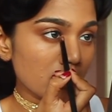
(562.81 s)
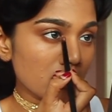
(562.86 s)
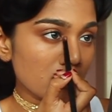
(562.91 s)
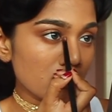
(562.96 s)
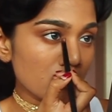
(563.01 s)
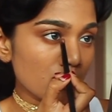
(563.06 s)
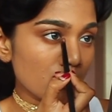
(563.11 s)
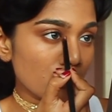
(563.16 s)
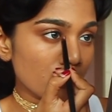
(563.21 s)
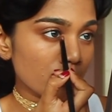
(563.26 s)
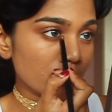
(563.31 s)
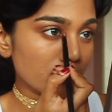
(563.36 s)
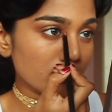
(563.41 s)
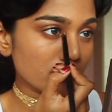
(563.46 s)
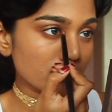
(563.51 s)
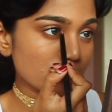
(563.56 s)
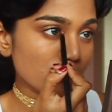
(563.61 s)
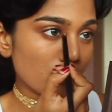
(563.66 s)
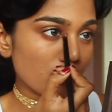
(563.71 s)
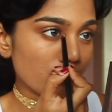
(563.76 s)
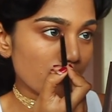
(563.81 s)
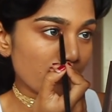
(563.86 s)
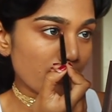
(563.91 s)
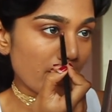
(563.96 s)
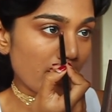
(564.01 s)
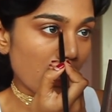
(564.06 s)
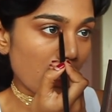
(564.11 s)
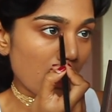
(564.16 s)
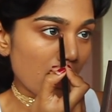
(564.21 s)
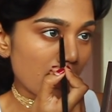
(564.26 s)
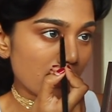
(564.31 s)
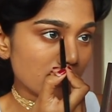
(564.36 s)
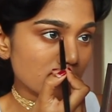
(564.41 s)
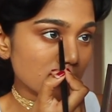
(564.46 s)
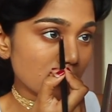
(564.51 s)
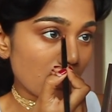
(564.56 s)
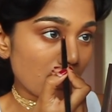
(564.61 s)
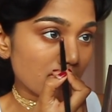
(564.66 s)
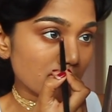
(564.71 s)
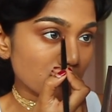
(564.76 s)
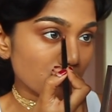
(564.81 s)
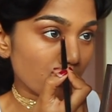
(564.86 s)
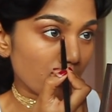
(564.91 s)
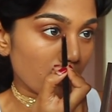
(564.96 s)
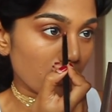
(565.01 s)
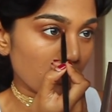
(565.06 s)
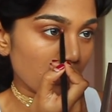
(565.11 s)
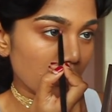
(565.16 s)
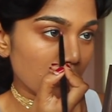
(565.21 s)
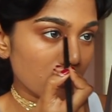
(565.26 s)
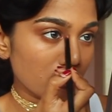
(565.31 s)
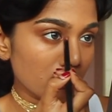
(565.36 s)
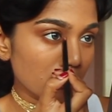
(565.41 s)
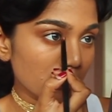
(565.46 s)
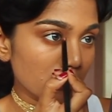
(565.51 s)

inner corners of my eyes as well.